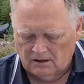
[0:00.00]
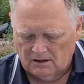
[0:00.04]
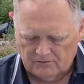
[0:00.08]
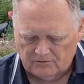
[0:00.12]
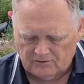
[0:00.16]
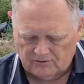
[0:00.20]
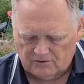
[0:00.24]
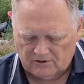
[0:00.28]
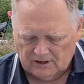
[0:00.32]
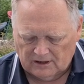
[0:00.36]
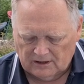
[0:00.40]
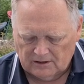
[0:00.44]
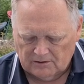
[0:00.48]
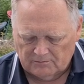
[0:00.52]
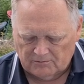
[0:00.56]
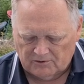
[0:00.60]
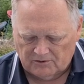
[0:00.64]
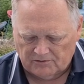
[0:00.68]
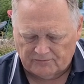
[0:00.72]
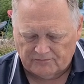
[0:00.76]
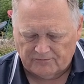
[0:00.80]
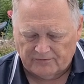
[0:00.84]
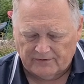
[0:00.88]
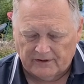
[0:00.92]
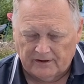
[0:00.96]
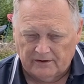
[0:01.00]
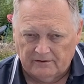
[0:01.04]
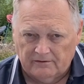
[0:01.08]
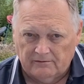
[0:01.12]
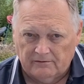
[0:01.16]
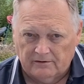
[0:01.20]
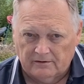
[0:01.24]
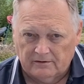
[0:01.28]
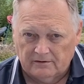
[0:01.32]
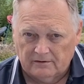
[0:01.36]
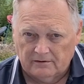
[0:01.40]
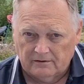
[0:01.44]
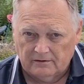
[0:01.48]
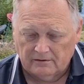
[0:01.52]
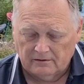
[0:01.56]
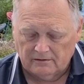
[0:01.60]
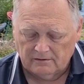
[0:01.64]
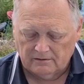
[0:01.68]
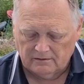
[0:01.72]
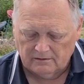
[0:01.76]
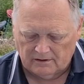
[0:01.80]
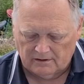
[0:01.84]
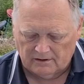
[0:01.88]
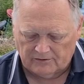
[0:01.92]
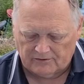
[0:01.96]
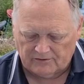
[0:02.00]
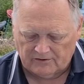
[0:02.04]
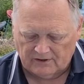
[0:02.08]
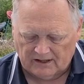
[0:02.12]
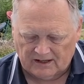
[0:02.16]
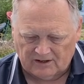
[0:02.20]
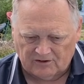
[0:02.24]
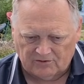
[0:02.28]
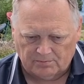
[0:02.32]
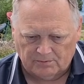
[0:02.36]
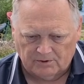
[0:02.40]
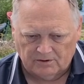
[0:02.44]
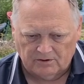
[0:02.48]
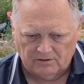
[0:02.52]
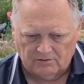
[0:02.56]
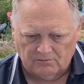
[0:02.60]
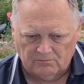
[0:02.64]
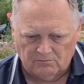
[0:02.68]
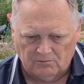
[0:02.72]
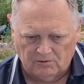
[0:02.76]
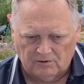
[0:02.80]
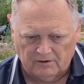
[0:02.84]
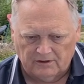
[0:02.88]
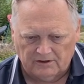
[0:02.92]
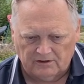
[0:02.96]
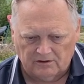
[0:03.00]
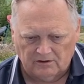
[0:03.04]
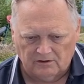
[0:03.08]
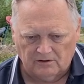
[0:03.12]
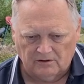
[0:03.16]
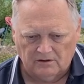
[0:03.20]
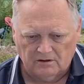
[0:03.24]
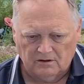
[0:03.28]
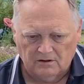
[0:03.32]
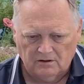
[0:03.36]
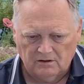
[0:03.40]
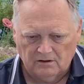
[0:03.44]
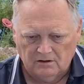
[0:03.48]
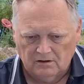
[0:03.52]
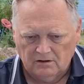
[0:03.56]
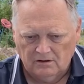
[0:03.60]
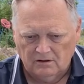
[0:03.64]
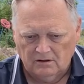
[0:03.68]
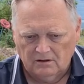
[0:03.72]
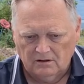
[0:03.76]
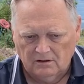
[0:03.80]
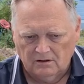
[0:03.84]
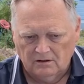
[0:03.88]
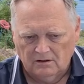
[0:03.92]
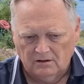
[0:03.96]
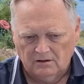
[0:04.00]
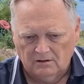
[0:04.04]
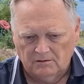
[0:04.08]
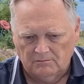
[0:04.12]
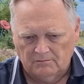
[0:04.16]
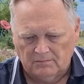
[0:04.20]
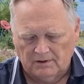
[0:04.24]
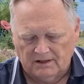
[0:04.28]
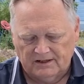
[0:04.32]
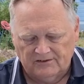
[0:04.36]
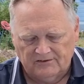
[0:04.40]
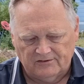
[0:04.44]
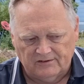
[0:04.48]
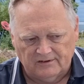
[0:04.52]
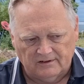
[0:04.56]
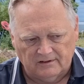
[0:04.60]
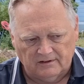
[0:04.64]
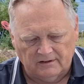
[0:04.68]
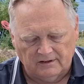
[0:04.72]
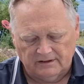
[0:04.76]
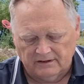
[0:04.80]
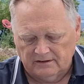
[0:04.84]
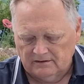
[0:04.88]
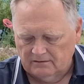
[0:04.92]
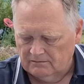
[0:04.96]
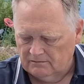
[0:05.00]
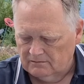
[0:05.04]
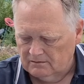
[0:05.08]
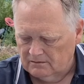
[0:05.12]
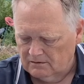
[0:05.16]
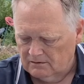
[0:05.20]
scope to phone attachment where you can basically